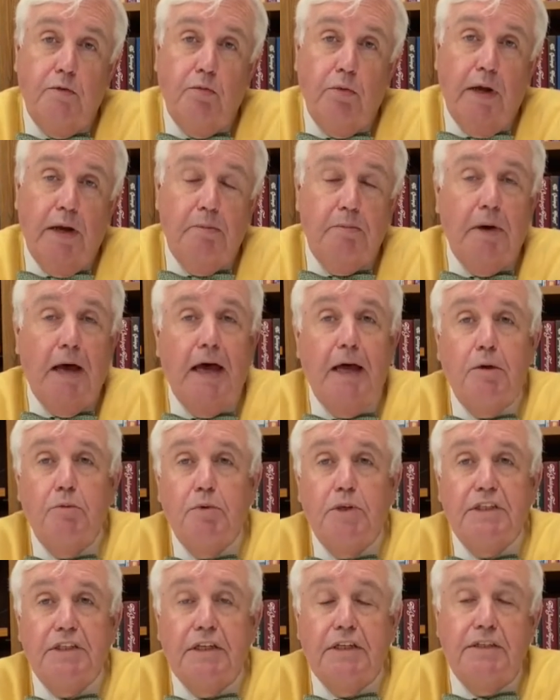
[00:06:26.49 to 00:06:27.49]
when a man
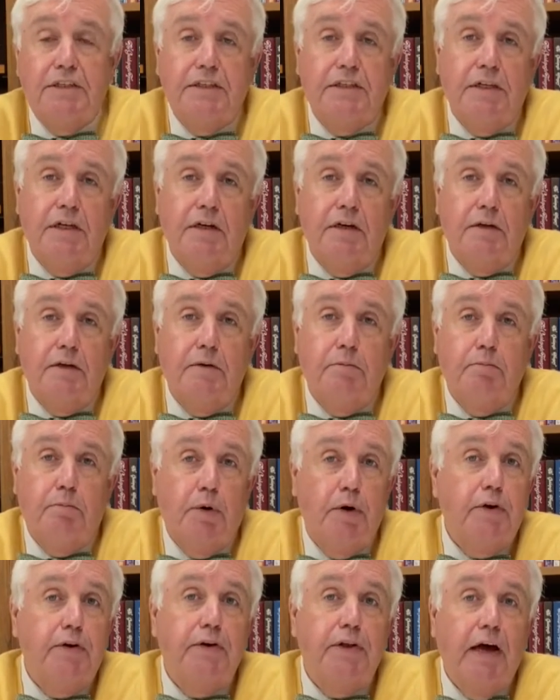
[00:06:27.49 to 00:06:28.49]
was considered
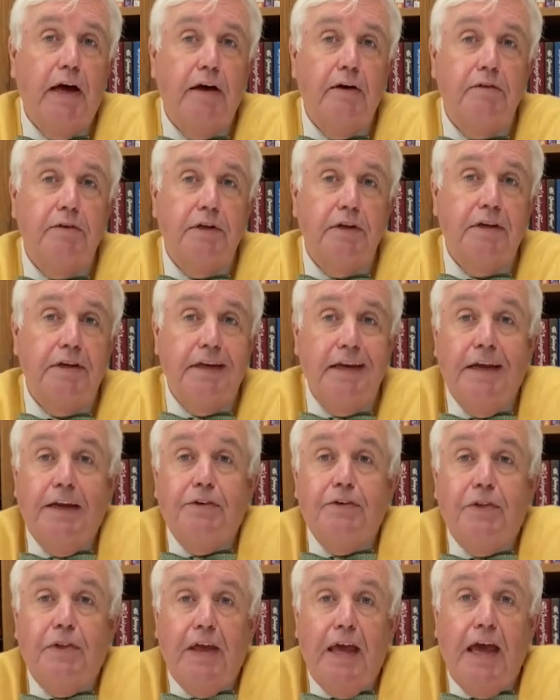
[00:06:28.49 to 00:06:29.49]
burnt out and
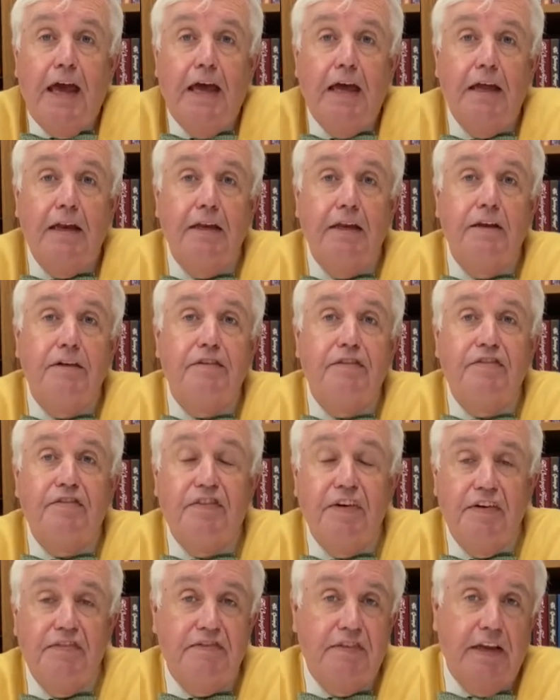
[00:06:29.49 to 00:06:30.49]
near the end at
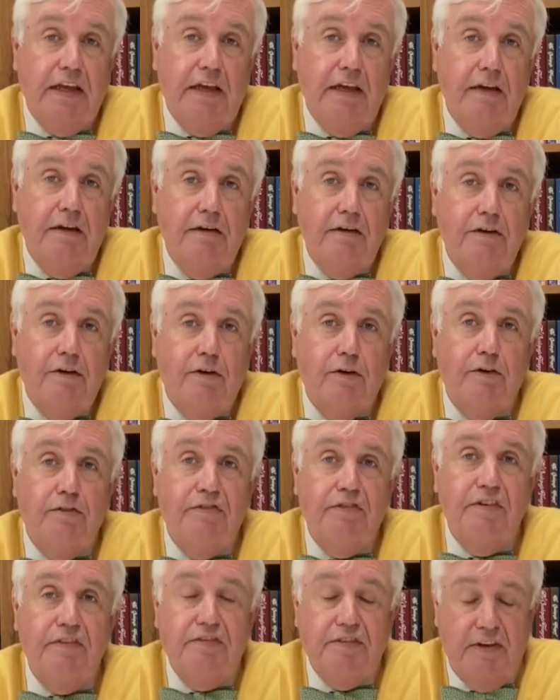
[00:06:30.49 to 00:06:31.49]
50 or
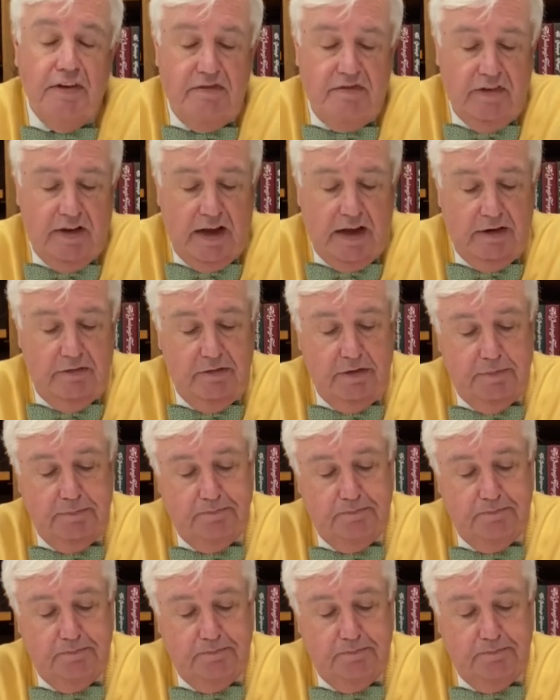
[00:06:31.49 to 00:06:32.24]
55.